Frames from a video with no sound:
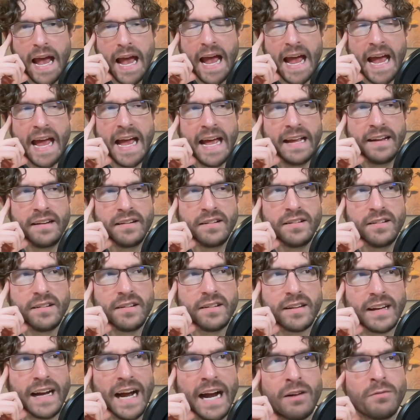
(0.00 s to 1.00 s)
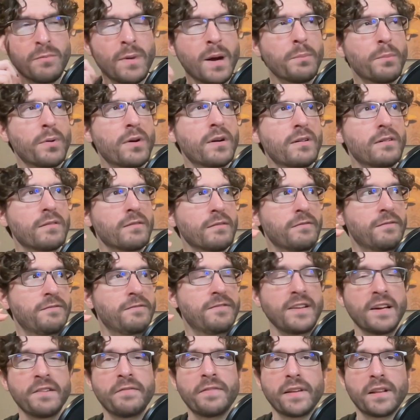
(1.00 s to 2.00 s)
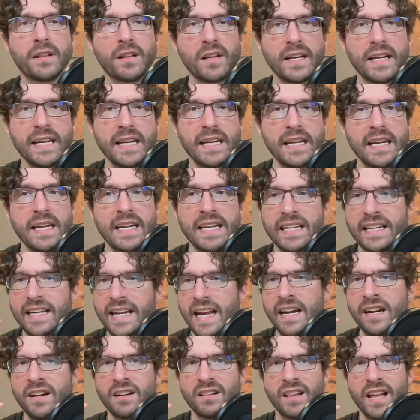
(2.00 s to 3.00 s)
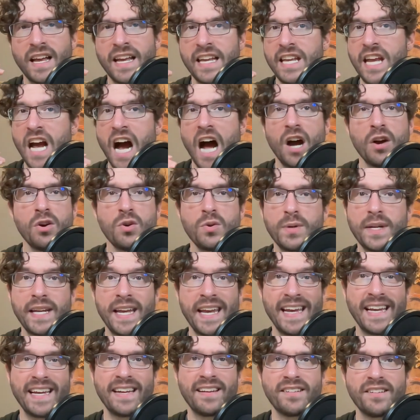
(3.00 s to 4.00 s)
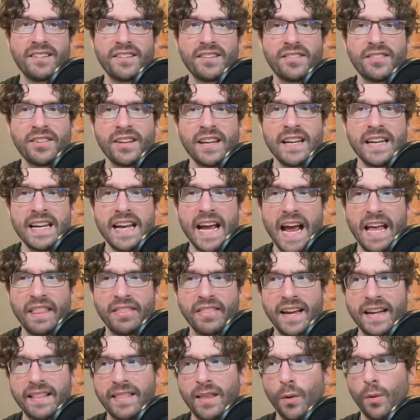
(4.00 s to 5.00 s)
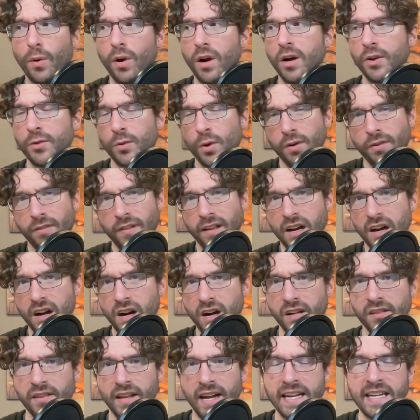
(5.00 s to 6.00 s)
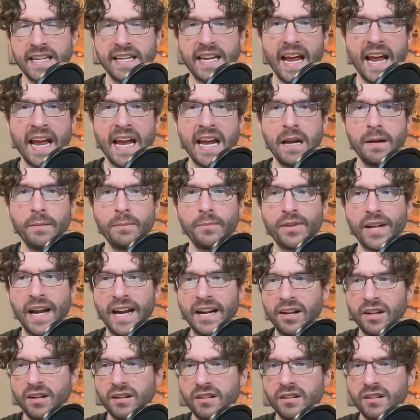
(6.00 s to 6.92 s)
And I remember vividly getting to like Yahoo Kids and like there were all sorts of like online games and